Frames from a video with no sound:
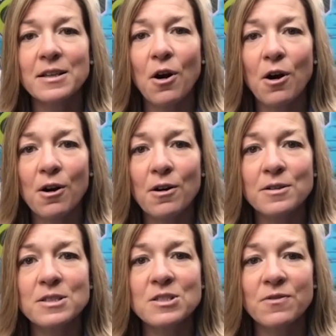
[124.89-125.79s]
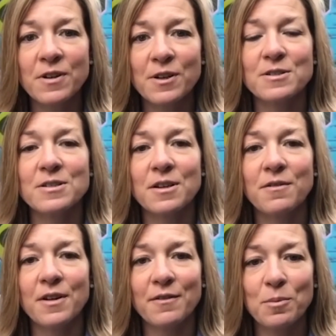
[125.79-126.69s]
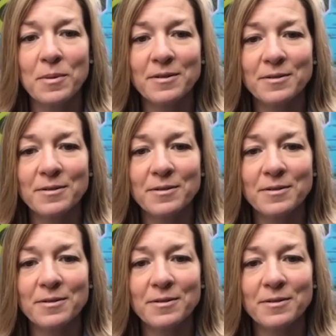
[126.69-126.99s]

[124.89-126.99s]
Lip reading: all spheres of government.